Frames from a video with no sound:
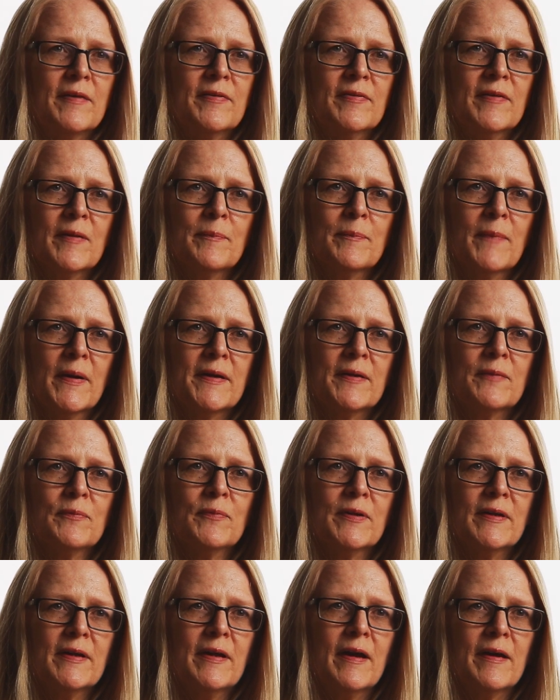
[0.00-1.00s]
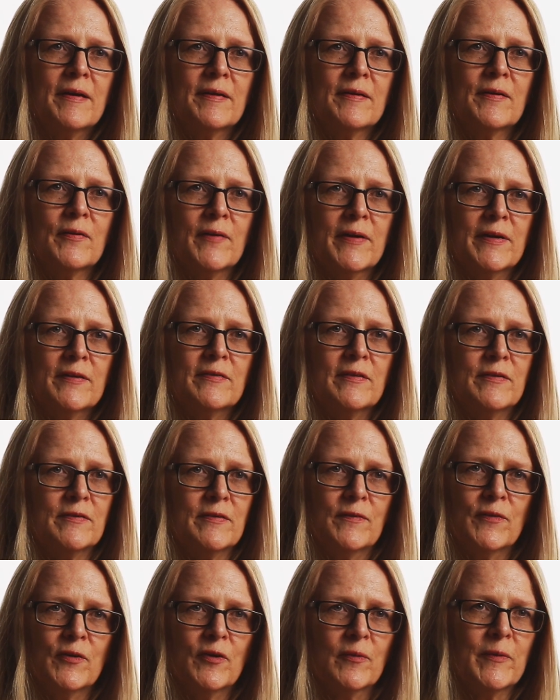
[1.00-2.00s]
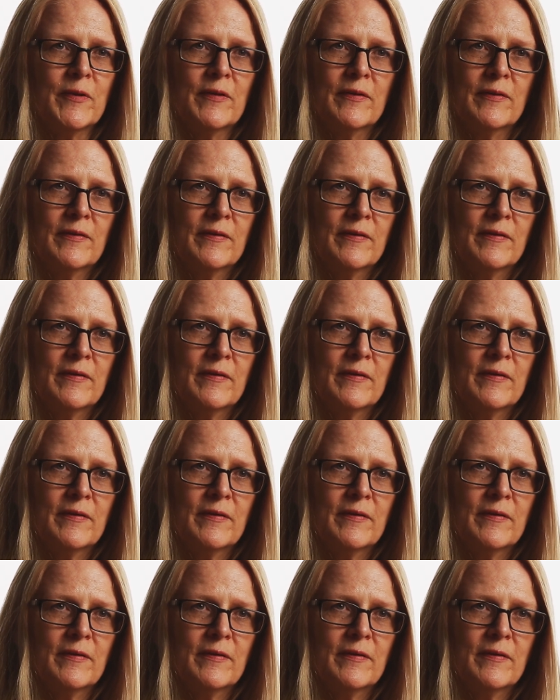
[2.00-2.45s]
I think Mike really had a great sense of humor